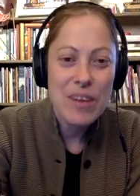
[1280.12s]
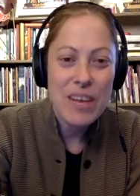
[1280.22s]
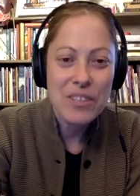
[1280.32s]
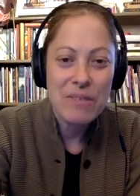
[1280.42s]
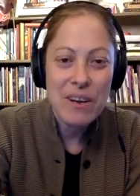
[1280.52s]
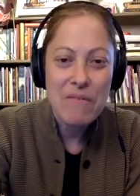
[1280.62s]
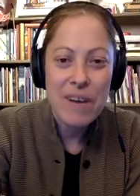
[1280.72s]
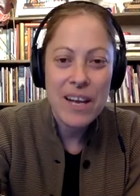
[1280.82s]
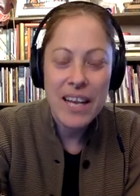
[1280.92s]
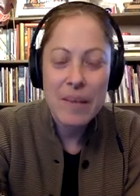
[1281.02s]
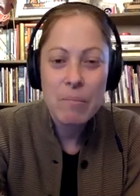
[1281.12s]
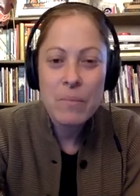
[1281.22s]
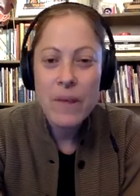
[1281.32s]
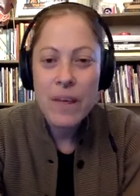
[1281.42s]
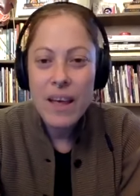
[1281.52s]
are actually very funny
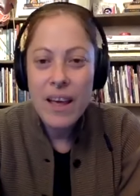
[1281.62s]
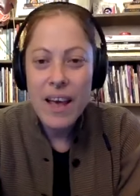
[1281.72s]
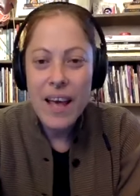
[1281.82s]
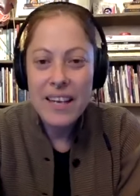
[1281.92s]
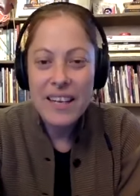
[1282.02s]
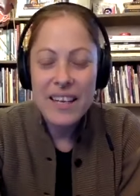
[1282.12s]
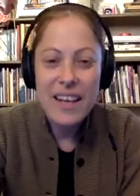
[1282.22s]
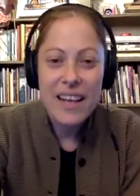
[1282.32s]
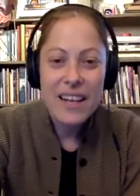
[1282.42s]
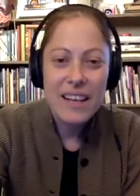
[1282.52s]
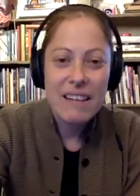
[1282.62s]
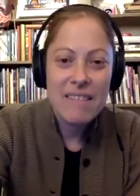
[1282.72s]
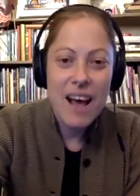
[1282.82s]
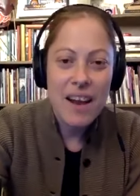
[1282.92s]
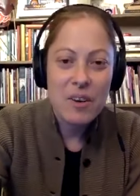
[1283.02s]
and
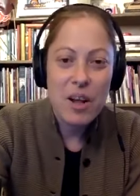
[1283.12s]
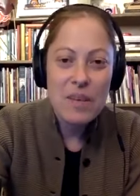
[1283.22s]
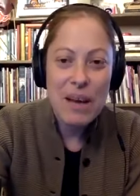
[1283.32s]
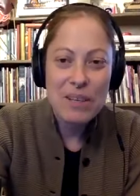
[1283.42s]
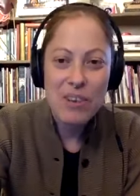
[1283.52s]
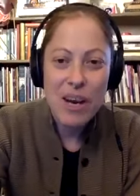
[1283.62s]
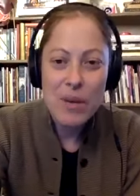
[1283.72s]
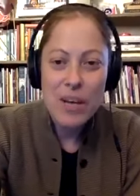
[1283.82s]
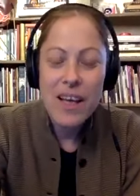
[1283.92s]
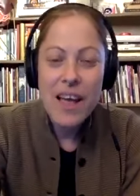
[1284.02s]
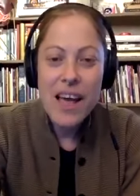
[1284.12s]
not at all about trauma.